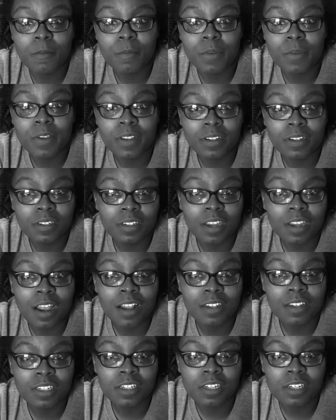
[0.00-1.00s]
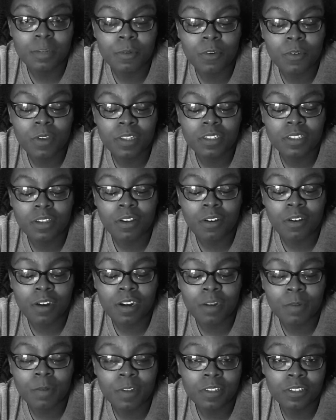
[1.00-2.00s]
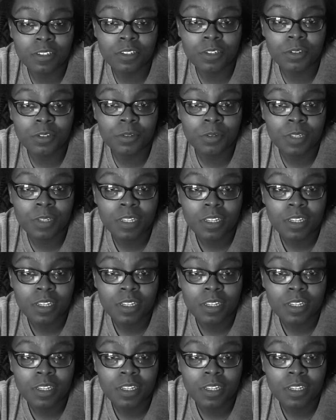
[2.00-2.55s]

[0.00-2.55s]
But in college, I ended up going to art. I went into